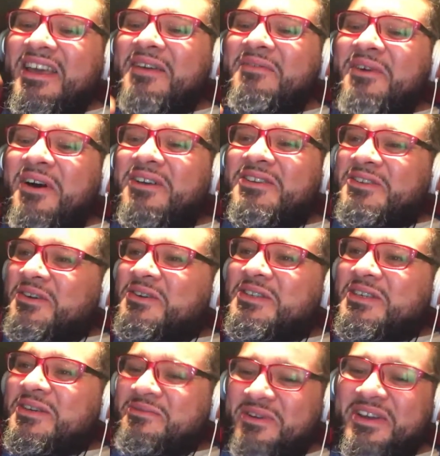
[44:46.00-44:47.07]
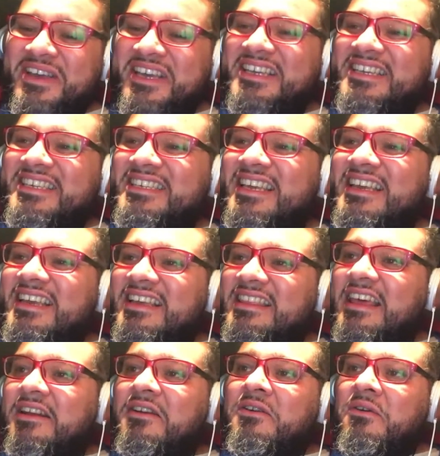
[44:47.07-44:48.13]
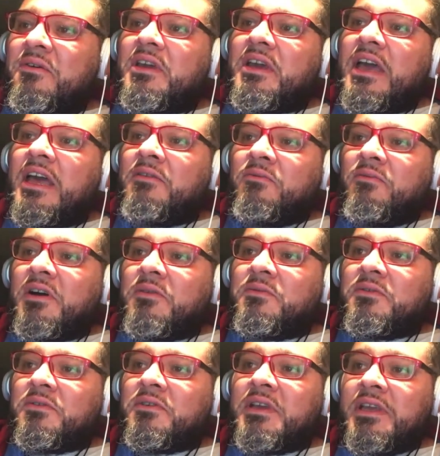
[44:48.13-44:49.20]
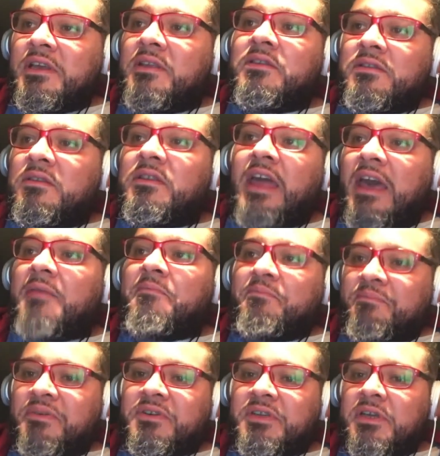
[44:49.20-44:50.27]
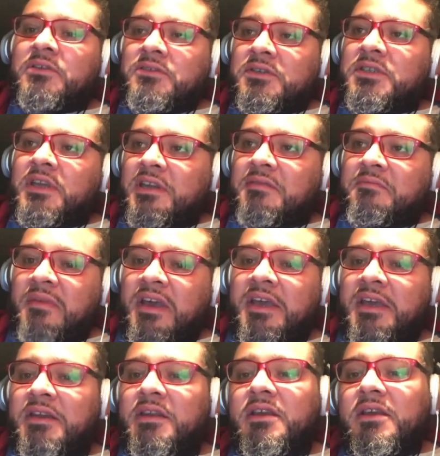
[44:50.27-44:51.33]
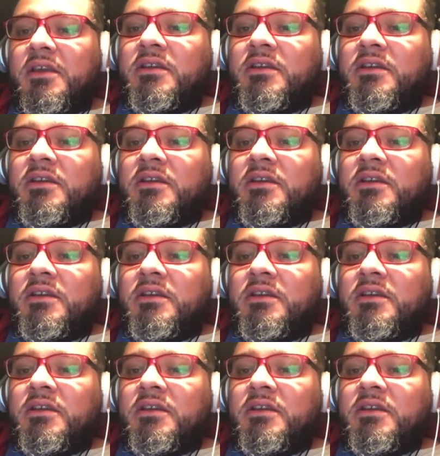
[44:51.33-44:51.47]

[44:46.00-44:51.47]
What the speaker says: we have all sorts of rays that are going on while we're in that particular state of mind.